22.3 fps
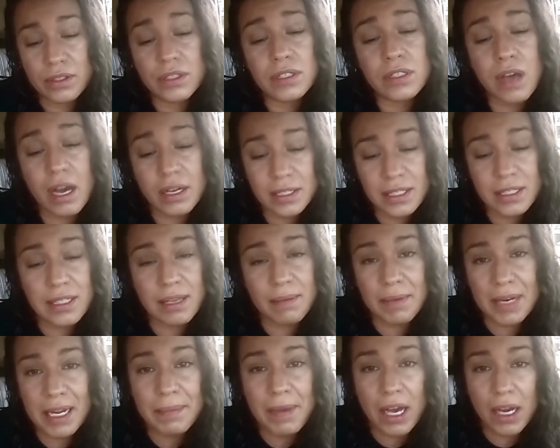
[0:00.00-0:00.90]
to talk to
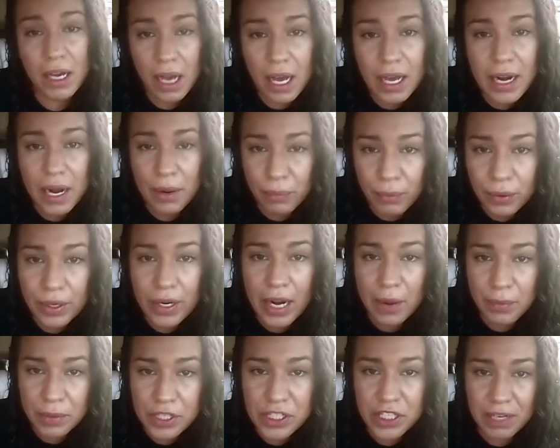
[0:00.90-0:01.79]
somebody about God, I would.
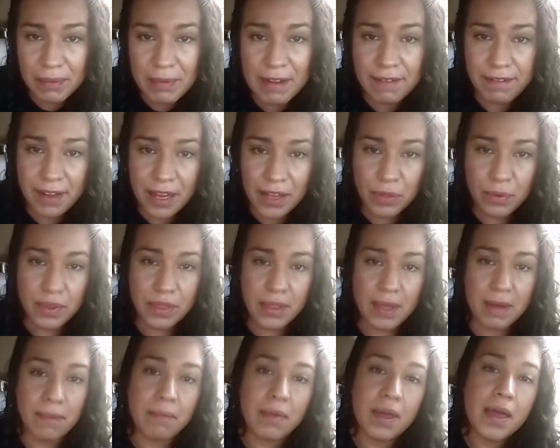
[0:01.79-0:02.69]
I would share my faith with
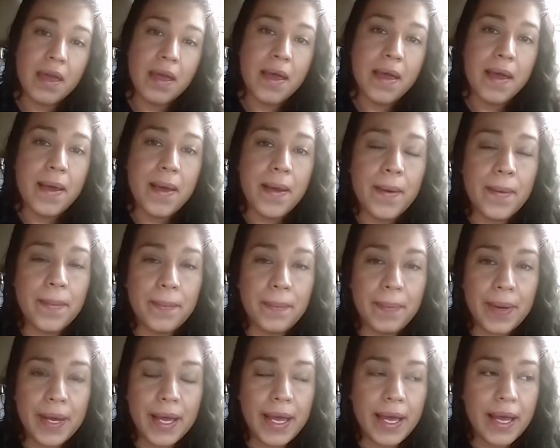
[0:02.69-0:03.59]
them.
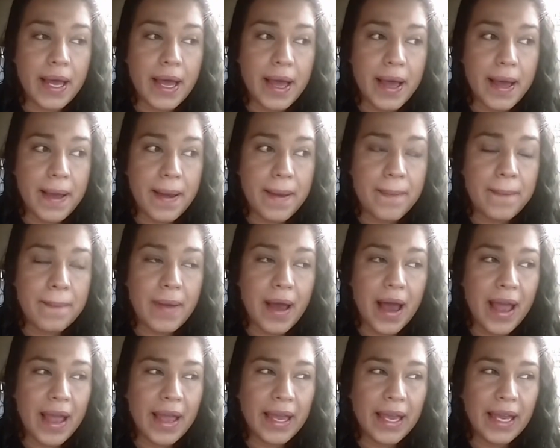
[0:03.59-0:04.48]
But um,
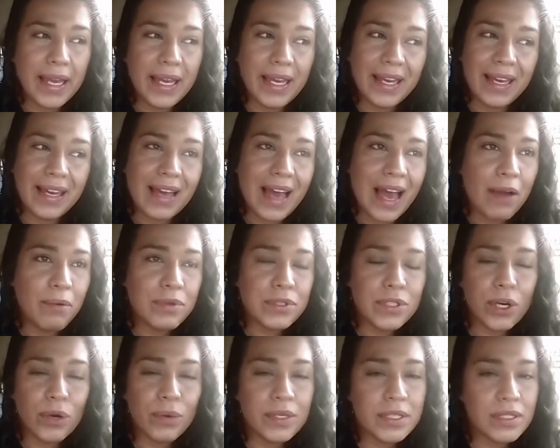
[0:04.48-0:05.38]
I, I
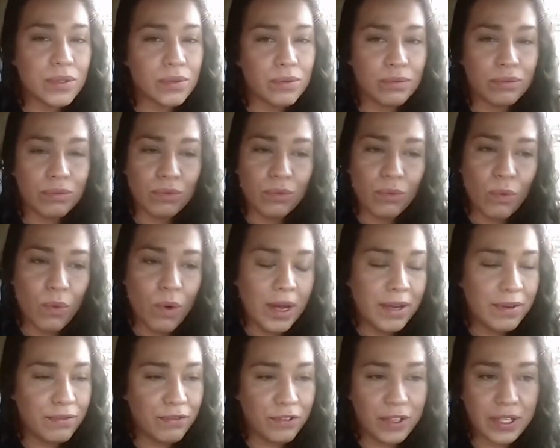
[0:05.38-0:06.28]
was always
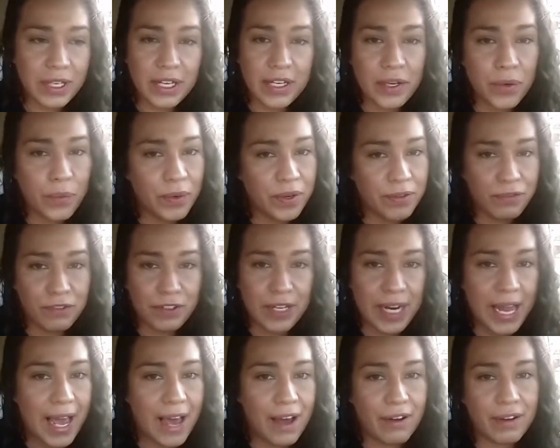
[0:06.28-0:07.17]
one foot in and one
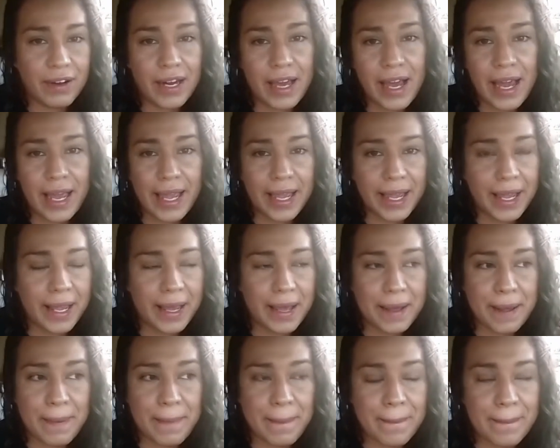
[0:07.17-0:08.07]
foot out. I.
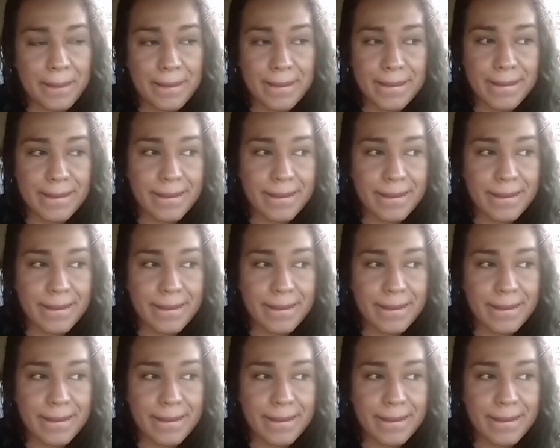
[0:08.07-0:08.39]
Um,